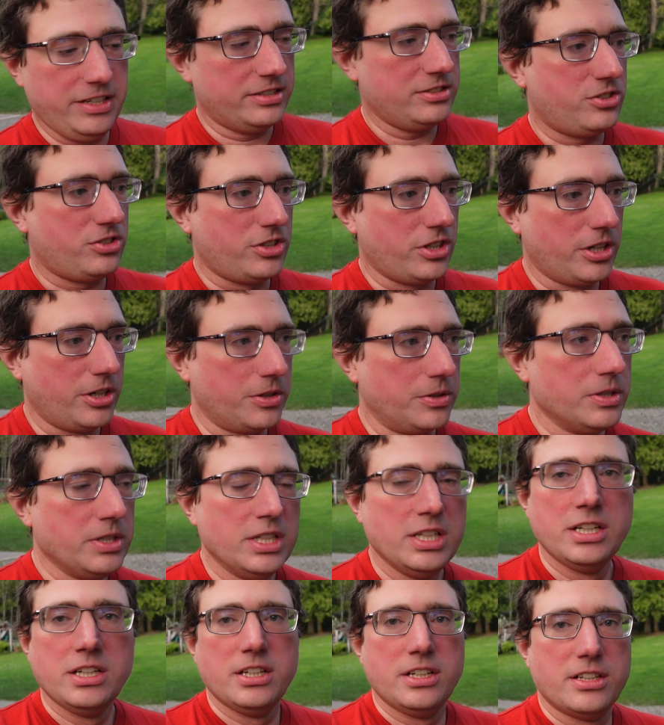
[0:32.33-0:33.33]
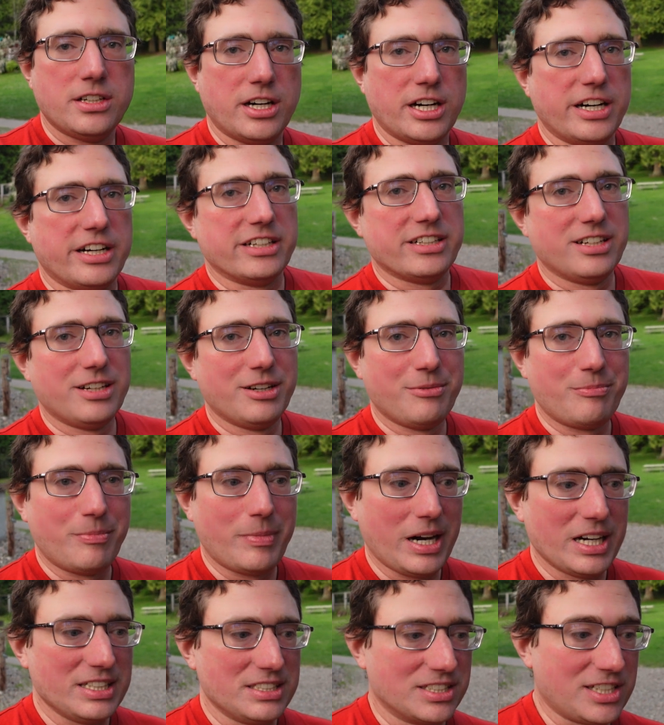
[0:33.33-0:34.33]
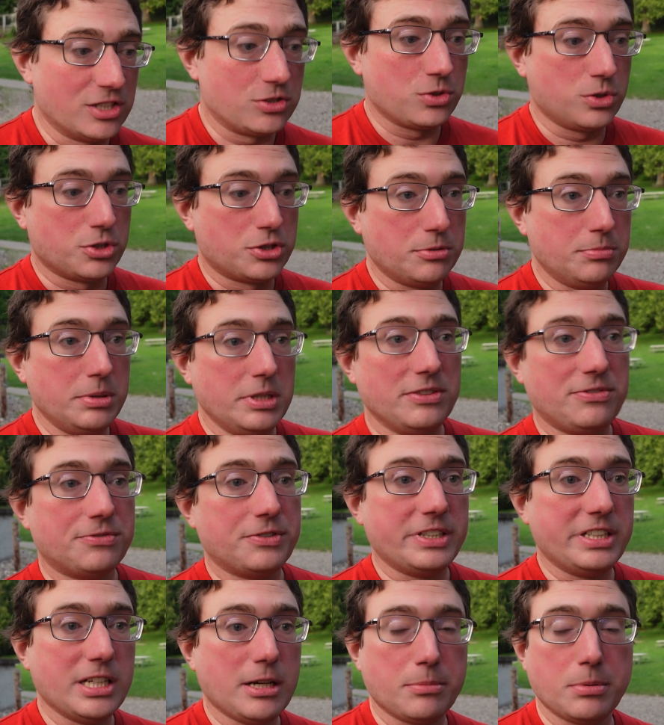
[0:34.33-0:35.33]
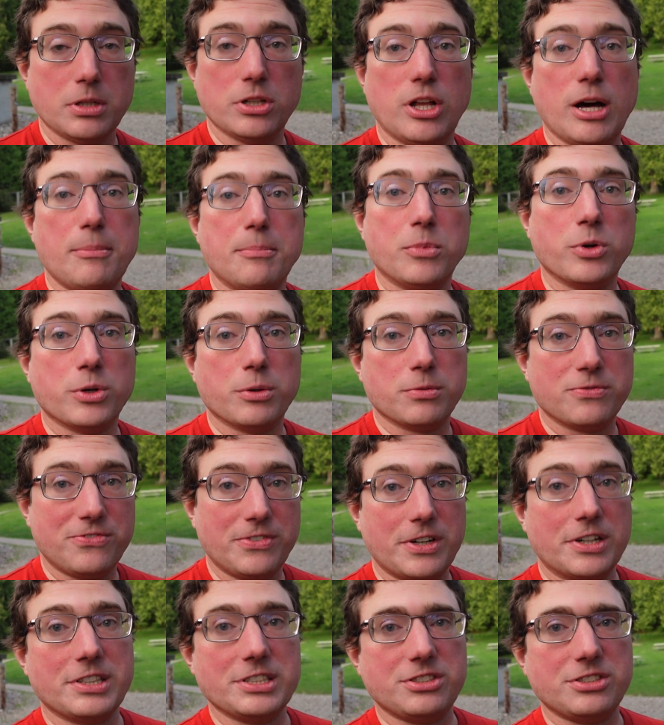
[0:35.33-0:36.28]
So my schedule should be freed up a lot more very